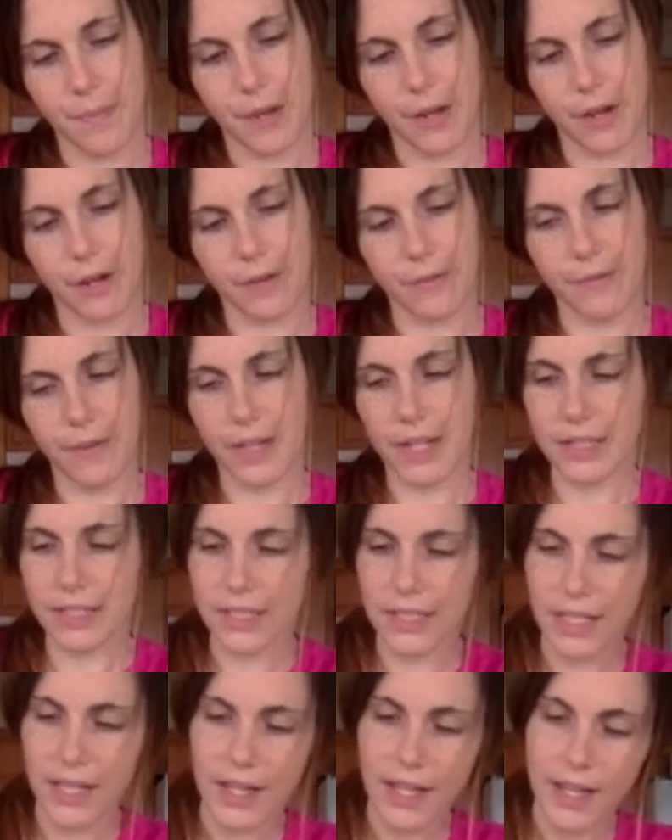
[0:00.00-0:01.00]

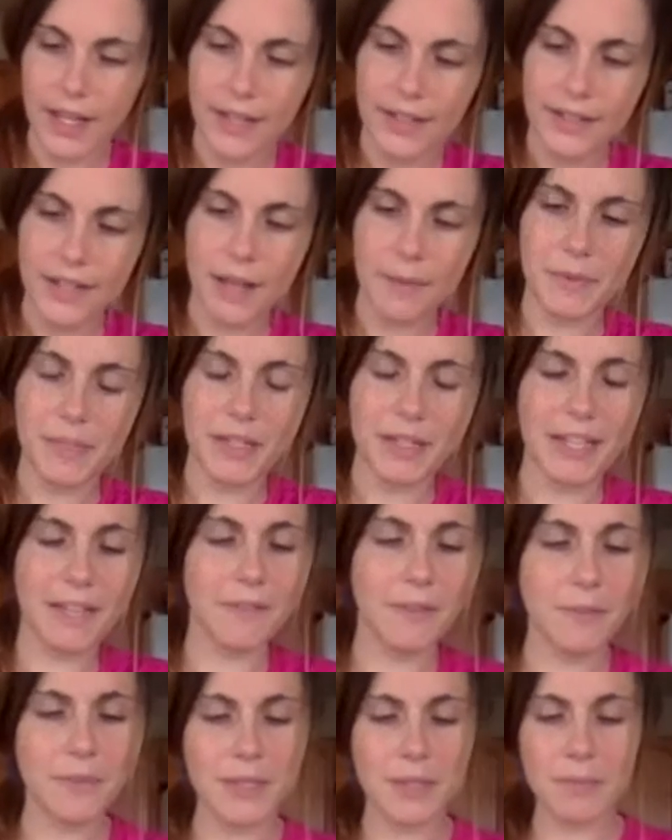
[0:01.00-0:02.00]
Perfect. Now I'm going to give
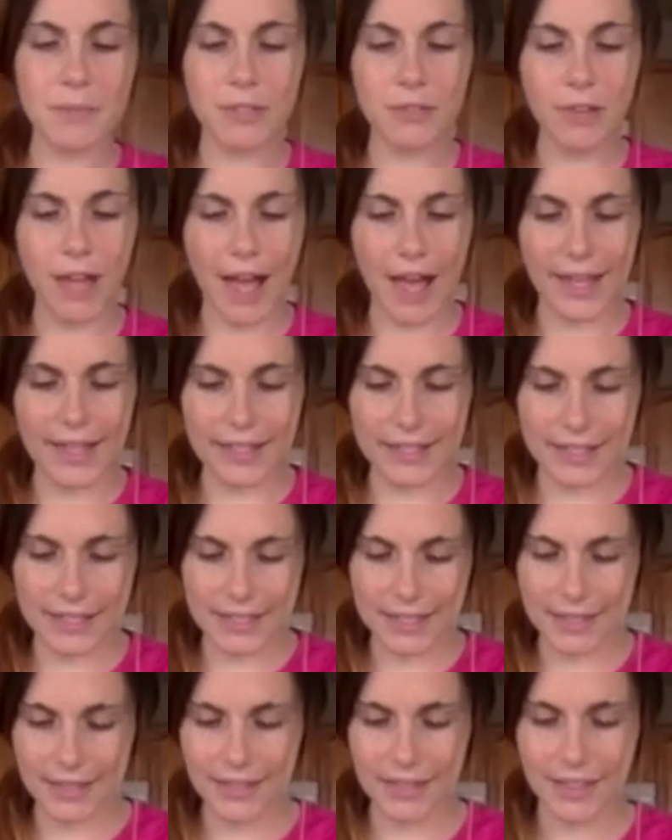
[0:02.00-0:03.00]
him some little
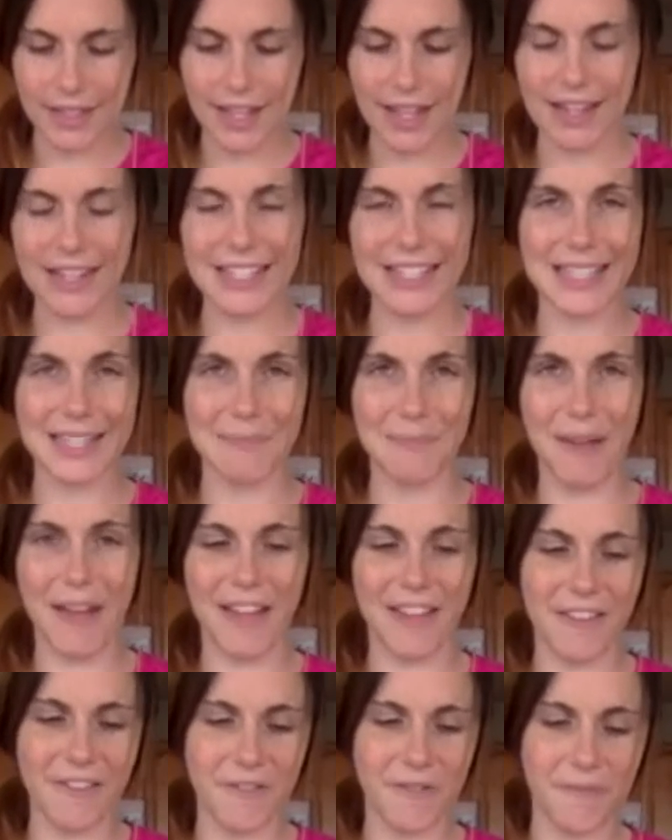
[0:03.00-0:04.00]
eyes and a
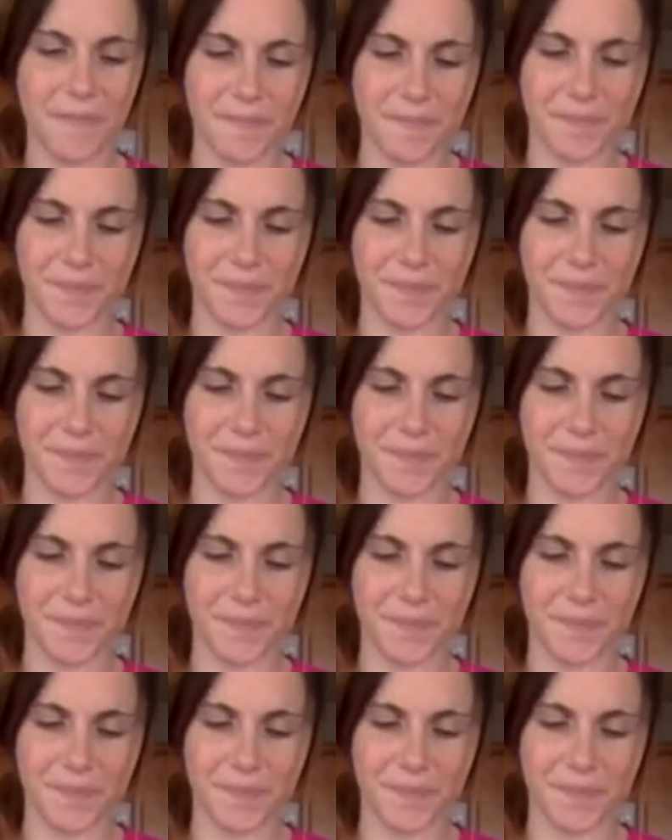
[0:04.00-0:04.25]
smile.